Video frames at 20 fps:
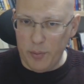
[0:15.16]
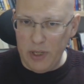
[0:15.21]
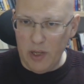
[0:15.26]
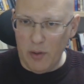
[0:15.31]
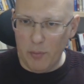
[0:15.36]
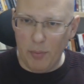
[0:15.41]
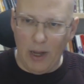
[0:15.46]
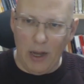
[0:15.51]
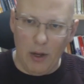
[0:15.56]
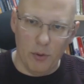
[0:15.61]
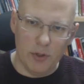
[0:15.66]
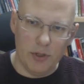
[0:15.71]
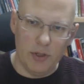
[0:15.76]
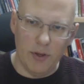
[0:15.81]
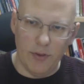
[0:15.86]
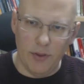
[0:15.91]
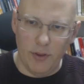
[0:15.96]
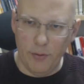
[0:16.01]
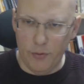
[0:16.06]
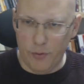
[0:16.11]
about
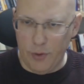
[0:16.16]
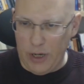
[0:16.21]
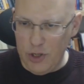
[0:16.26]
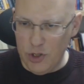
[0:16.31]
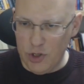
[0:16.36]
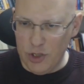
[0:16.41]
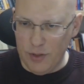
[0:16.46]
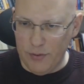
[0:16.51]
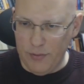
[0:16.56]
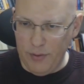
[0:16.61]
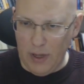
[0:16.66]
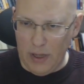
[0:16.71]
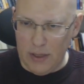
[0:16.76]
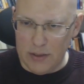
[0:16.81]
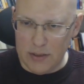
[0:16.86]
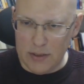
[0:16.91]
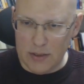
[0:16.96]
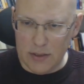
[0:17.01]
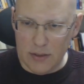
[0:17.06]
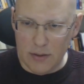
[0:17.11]
the French
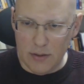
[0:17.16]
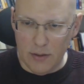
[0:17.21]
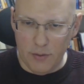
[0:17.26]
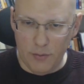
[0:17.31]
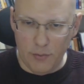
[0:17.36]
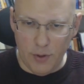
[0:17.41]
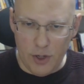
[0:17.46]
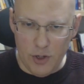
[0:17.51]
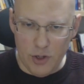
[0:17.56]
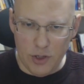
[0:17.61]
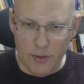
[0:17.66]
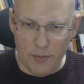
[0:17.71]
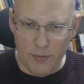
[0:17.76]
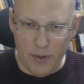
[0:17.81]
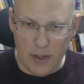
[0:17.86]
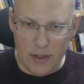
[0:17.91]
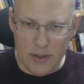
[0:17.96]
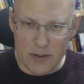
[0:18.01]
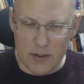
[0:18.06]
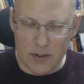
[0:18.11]
defense. The French
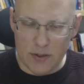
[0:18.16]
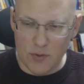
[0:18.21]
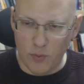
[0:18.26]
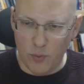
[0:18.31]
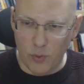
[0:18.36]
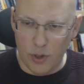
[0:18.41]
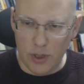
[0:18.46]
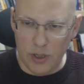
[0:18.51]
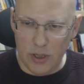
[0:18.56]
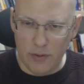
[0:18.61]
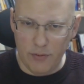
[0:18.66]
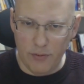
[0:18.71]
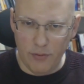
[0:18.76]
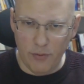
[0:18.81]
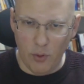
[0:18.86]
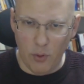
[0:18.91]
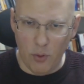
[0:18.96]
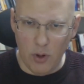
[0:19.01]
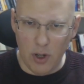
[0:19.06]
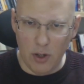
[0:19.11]
defense is
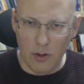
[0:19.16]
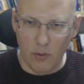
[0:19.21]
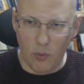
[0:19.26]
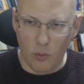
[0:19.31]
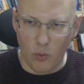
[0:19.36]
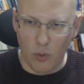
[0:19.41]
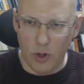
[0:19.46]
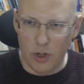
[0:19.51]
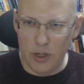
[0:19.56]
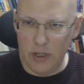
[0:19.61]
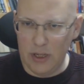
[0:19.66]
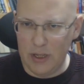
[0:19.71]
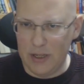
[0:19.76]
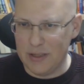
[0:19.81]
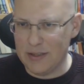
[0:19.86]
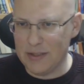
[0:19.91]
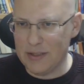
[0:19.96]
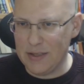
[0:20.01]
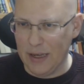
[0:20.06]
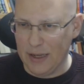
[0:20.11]
1e4,
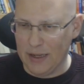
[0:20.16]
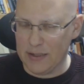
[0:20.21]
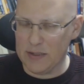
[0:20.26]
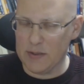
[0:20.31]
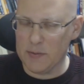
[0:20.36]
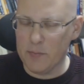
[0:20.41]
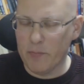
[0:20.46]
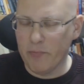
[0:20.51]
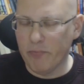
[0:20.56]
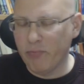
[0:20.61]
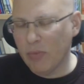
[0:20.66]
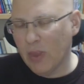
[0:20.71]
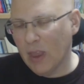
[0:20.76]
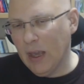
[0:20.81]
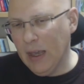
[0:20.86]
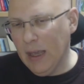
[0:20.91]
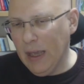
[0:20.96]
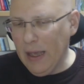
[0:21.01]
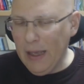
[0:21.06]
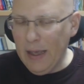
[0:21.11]
1e6.
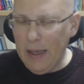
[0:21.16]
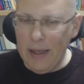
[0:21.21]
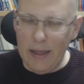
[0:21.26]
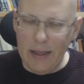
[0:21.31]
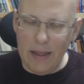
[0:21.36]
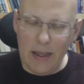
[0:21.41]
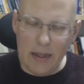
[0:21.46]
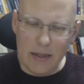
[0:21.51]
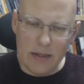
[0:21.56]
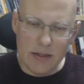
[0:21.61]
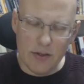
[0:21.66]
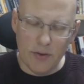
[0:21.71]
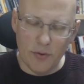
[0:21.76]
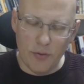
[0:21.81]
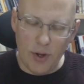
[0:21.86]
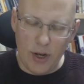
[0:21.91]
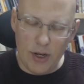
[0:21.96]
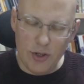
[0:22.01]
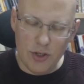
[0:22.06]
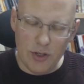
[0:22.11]
Against the
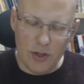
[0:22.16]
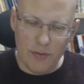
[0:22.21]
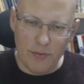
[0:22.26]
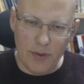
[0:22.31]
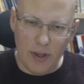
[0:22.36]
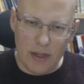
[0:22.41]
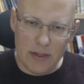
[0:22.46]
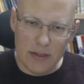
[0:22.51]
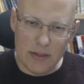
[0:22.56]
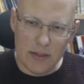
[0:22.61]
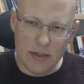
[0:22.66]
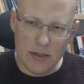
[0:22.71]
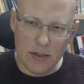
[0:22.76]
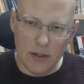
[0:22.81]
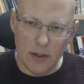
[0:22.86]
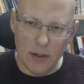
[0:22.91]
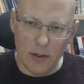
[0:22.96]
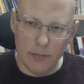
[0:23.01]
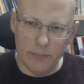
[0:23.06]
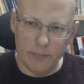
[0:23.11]
French defense,
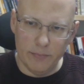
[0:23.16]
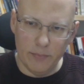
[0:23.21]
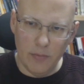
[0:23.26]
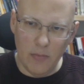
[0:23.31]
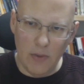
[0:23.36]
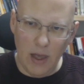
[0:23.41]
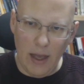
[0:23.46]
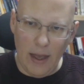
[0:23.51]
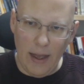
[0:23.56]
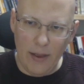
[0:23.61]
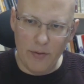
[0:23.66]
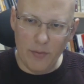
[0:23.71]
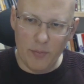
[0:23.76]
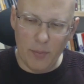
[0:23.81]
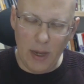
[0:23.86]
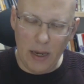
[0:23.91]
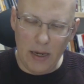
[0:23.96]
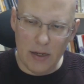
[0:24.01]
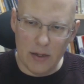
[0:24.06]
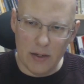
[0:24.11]
I've
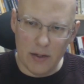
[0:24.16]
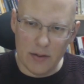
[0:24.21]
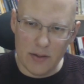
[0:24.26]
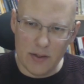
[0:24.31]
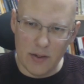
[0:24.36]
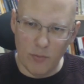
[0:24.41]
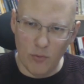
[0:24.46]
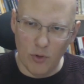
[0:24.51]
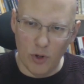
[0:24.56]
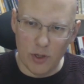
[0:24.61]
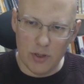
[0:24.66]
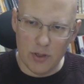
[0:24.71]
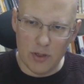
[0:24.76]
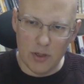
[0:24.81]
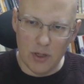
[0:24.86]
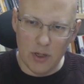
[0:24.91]
made a somewhat